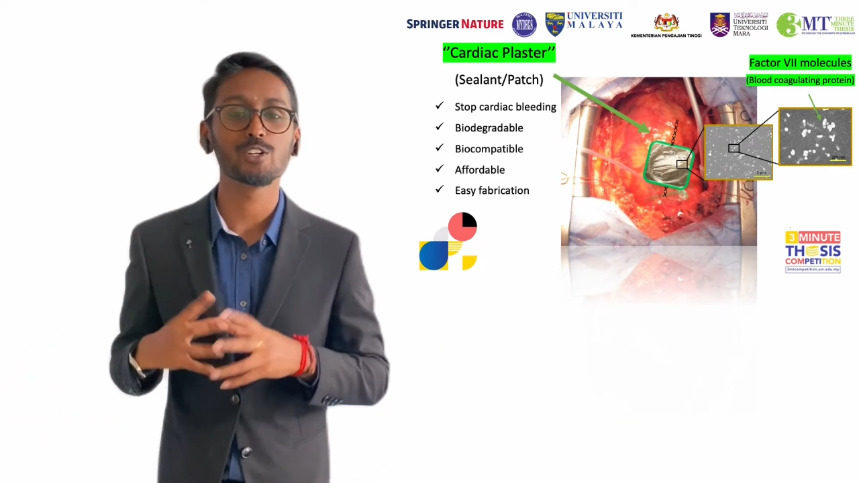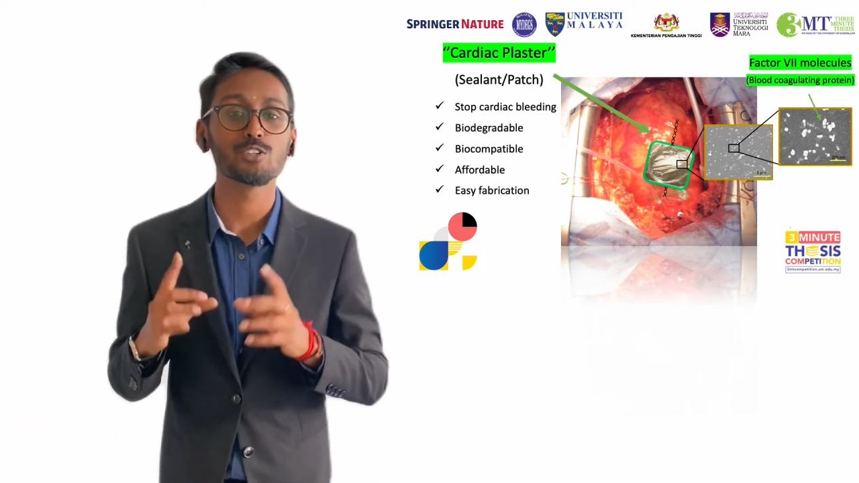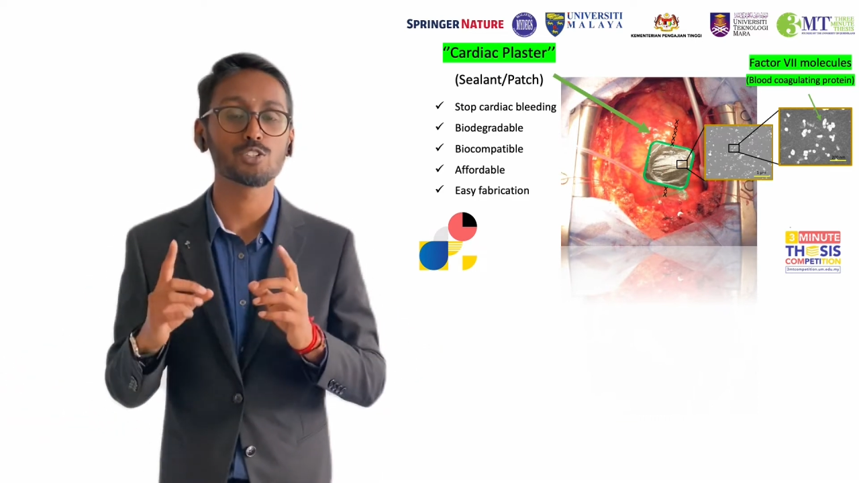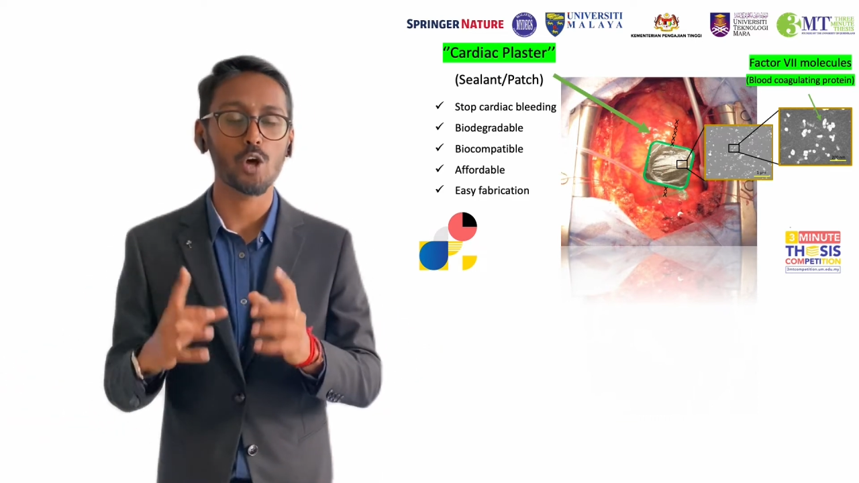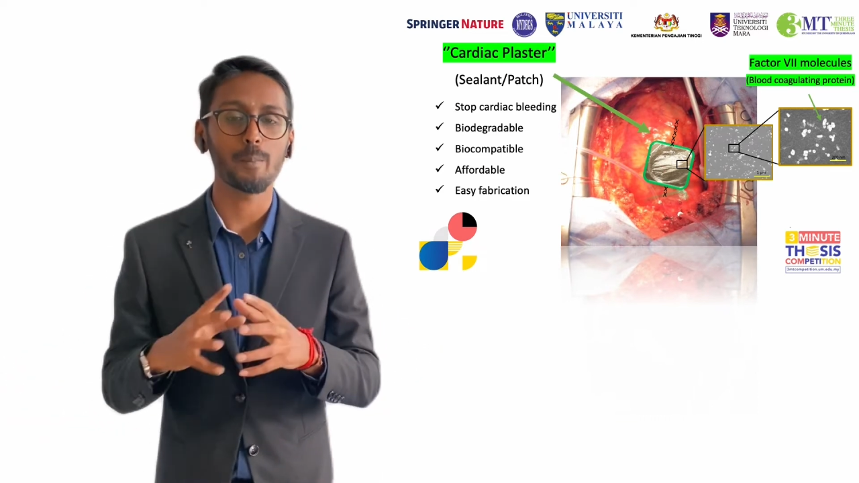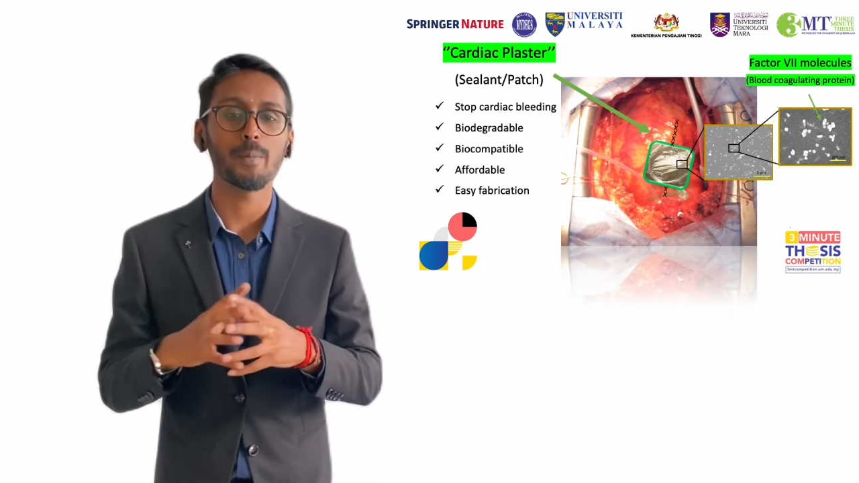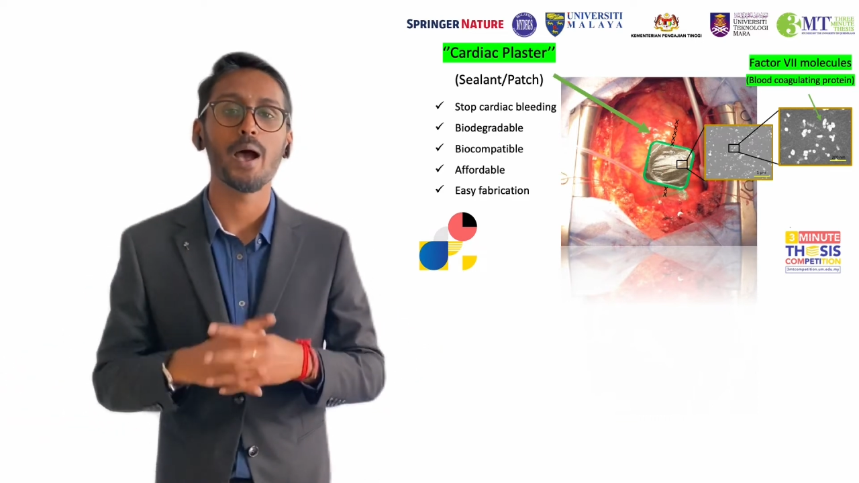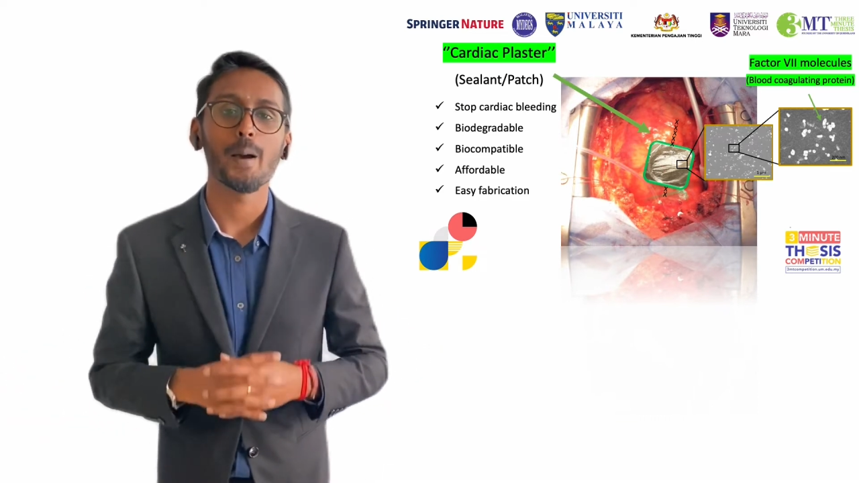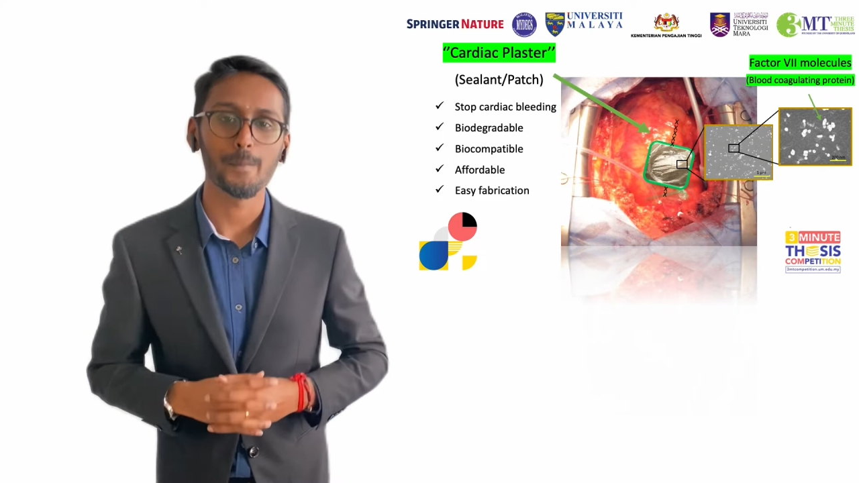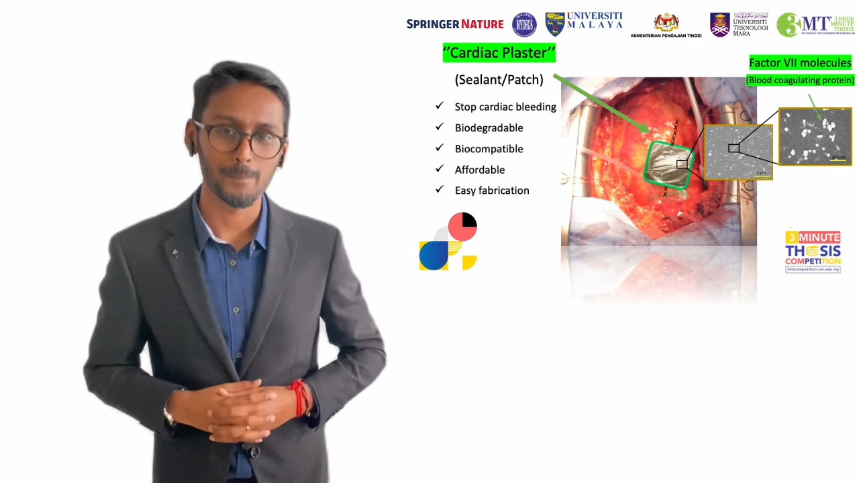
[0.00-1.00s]
to stop
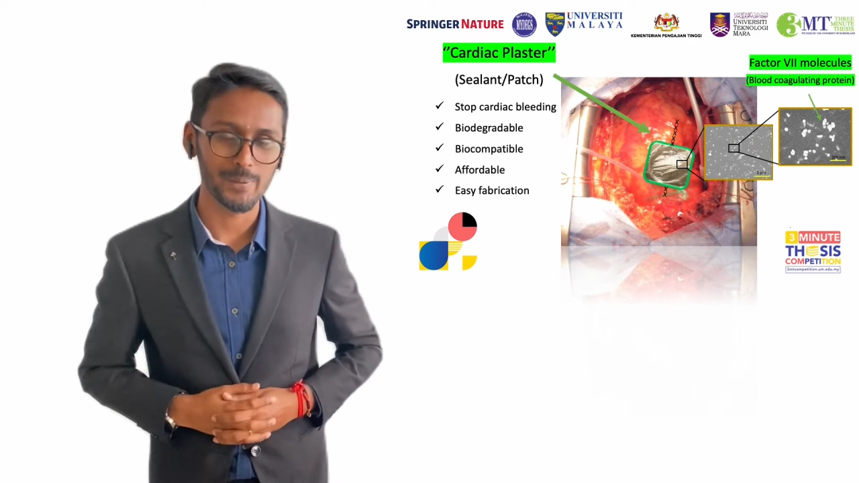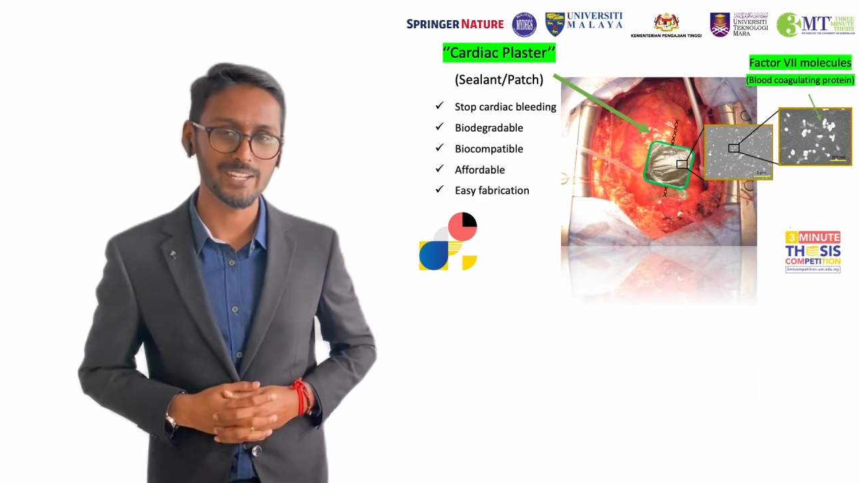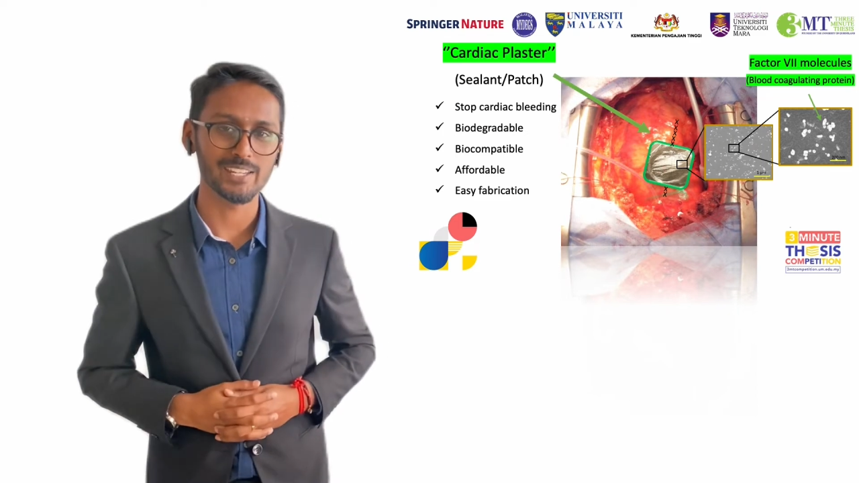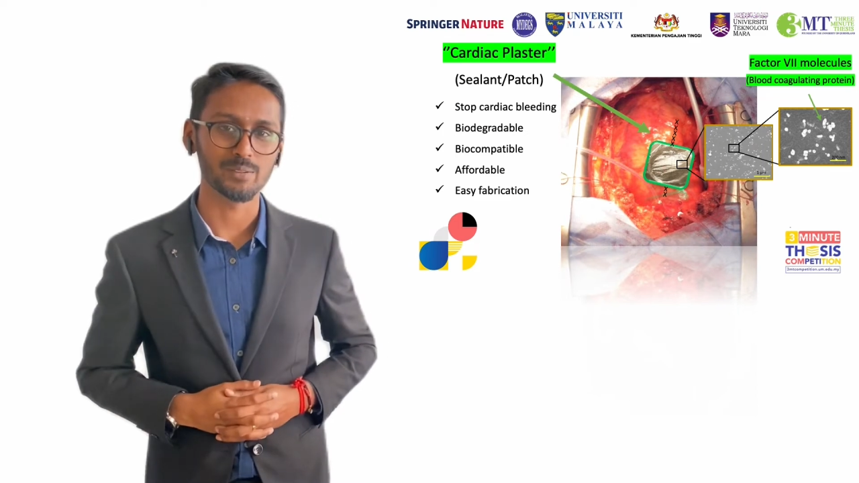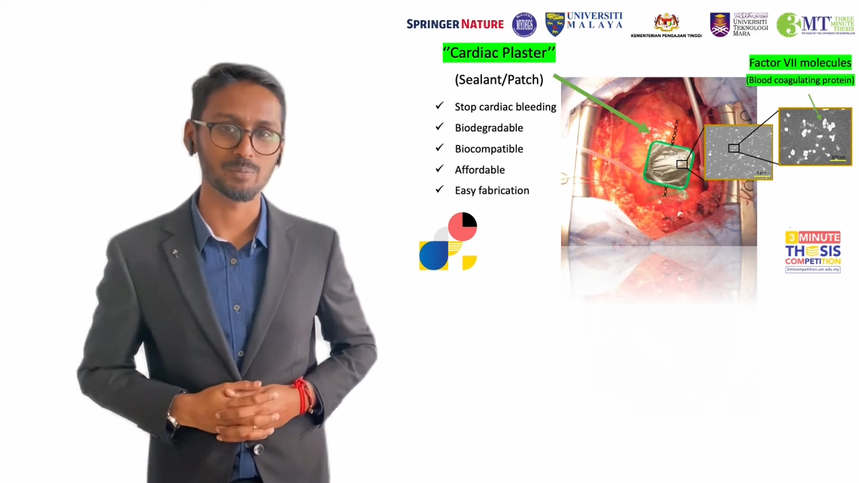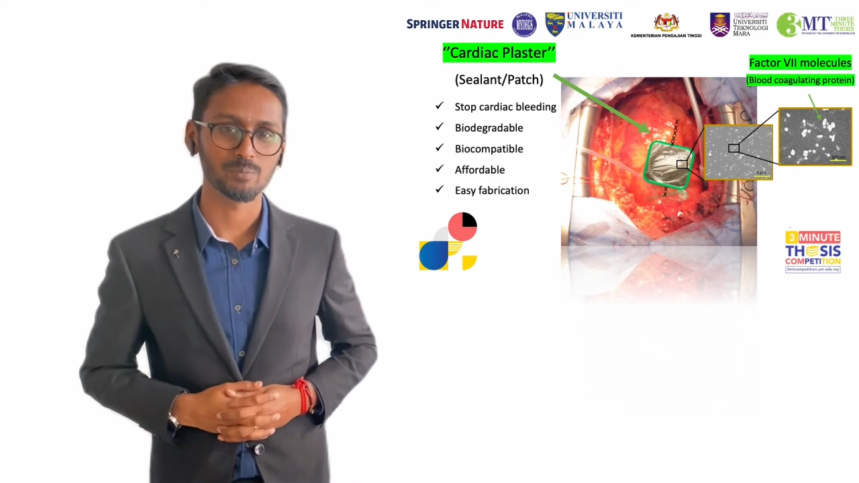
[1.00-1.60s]
bleeding.